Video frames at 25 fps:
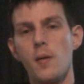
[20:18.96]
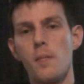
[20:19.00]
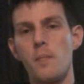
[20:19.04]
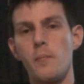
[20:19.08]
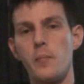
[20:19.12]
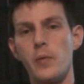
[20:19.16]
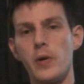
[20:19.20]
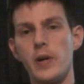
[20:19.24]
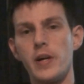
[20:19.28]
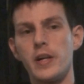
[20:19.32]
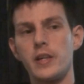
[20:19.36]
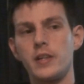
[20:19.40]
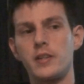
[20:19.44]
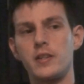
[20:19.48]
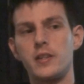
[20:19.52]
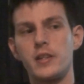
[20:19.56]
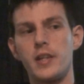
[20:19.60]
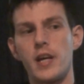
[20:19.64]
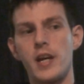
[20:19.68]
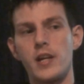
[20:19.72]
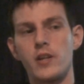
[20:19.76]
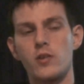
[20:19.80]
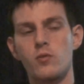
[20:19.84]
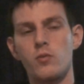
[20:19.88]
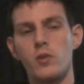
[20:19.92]
But yeah,
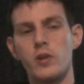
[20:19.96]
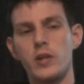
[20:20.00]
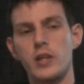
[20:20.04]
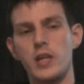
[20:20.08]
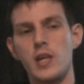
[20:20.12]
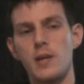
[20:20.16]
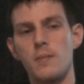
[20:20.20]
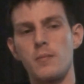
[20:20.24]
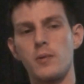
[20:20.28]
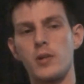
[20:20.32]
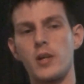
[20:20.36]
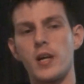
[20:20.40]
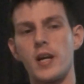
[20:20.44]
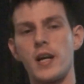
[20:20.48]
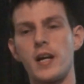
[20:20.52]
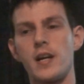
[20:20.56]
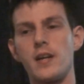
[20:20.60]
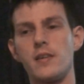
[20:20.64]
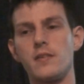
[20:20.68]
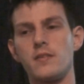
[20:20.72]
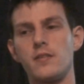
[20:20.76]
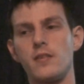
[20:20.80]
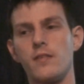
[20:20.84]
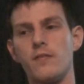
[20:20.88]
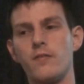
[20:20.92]
I just want to keep you
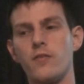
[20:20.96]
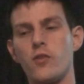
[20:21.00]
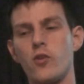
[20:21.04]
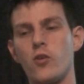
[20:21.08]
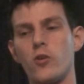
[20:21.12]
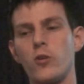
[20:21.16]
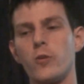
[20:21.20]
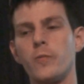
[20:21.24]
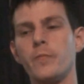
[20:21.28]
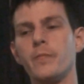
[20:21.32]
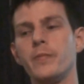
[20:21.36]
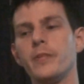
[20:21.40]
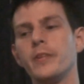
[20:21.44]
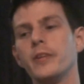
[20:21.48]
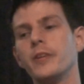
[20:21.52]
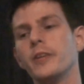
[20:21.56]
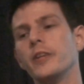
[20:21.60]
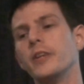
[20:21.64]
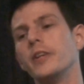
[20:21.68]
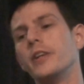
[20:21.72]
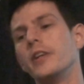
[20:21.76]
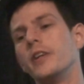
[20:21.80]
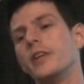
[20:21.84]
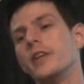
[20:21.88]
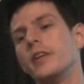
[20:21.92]
guys informed.
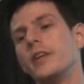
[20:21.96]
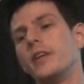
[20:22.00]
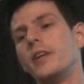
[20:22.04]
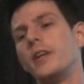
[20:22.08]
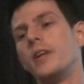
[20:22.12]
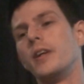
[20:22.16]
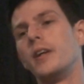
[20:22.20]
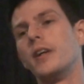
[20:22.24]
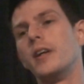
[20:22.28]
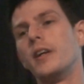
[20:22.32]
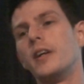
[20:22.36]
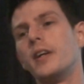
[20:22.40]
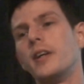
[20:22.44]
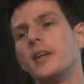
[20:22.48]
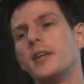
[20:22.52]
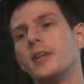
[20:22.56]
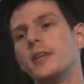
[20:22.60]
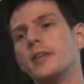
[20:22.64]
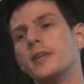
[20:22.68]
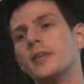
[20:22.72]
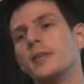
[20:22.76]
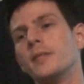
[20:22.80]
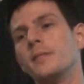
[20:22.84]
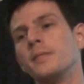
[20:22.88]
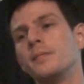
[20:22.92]

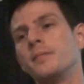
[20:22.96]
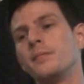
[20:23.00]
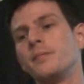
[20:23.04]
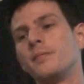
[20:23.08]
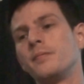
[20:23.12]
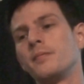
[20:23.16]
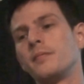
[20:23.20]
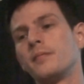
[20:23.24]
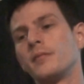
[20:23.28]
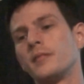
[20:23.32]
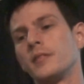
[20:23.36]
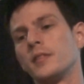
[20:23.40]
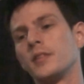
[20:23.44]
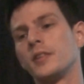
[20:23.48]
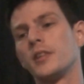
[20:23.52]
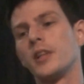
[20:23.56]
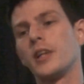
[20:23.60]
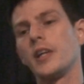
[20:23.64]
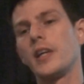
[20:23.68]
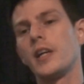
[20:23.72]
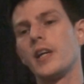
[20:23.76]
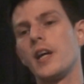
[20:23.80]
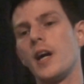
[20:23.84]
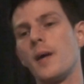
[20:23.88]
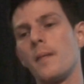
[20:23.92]
So
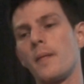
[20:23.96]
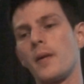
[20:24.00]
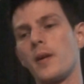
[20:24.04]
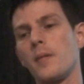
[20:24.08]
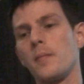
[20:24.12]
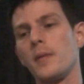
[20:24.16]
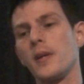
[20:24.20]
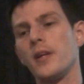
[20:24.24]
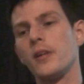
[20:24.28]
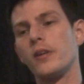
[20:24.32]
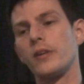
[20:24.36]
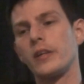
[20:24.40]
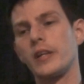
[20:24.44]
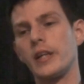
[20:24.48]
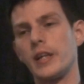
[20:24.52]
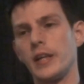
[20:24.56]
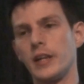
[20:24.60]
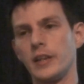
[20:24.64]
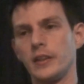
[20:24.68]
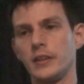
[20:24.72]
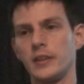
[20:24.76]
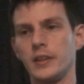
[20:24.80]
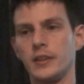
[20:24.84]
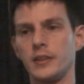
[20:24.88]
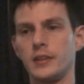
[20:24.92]
yeah, I'm going to be
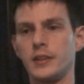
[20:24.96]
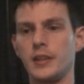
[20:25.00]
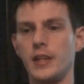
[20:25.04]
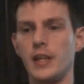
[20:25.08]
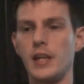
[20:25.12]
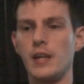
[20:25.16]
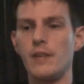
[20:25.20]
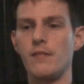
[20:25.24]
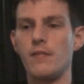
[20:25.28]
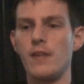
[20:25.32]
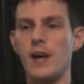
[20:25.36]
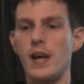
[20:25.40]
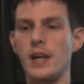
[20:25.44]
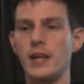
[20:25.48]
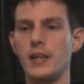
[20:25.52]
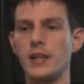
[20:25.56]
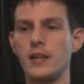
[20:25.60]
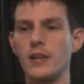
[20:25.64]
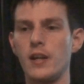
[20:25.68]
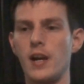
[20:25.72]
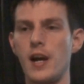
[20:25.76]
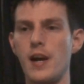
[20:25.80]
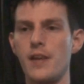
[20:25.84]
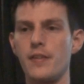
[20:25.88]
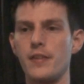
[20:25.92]
looking to see if I can
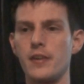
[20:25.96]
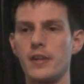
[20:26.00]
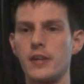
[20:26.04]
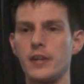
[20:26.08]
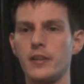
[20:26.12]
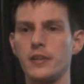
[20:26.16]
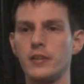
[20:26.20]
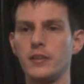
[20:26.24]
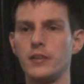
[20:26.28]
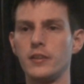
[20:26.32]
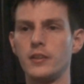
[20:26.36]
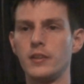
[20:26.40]
either...